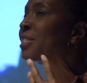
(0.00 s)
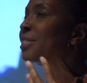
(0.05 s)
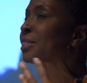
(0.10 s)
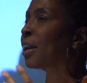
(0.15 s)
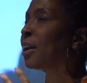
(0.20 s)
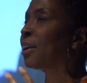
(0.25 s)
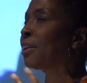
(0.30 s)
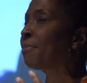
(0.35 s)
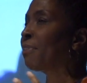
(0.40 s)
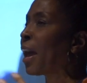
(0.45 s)
this
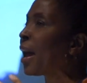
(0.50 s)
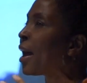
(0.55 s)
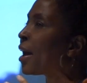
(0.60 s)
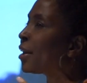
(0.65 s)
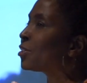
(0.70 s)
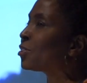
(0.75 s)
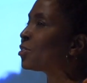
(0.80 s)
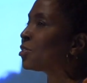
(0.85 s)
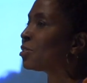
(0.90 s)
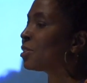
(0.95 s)
kind of
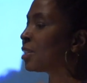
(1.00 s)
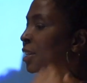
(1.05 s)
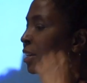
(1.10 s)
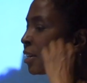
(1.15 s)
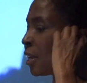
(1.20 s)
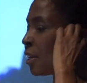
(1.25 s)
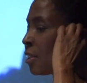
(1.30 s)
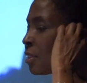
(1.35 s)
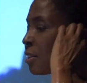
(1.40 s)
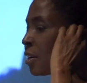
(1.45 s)
attitude thing.
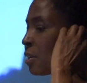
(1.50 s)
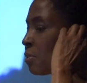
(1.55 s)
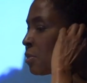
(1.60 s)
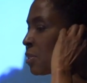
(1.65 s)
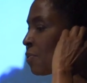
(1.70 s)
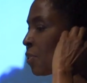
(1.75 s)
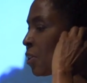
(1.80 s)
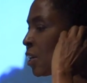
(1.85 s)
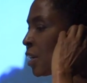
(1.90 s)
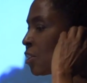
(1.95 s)
And I thought it
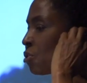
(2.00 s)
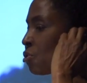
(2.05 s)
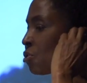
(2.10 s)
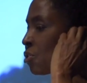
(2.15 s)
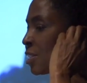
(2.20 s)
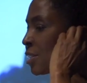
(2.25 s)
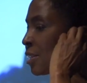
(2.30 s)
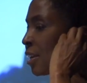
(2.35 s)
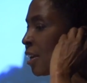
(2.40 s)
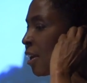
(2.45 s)
was very
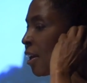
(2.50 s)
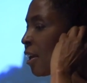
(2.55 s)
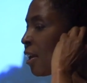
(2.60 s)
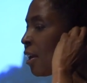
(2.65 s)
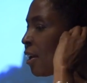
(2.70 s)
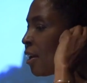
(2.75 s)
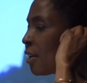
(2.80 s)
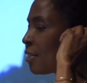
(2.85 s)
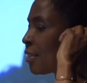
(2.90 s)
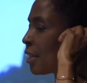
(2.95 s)
interesting
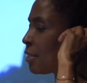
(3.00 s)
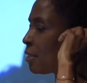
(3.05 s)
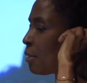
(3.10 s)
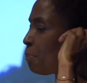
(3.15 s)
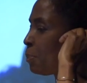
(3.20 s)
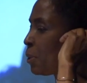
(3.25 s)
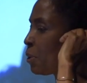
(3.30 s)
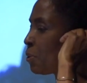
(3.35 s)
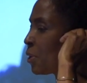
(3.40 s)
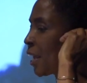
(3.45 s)
that the
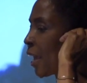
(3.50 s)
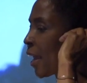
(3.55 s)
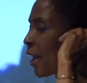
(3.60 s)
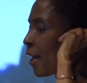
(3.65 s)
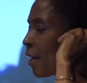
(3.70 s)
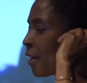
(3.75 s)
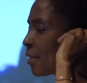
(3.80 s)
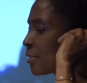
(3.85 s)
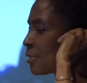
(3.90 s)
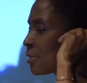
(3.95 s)
beauty
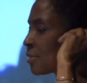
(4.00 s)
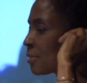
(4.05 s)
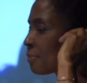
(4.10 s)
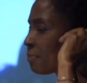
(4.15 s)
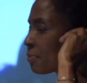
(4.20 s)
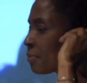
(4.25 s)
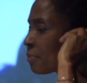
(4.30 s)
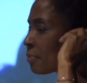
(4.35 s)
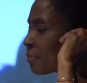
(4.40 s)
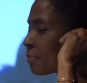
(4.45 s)
ads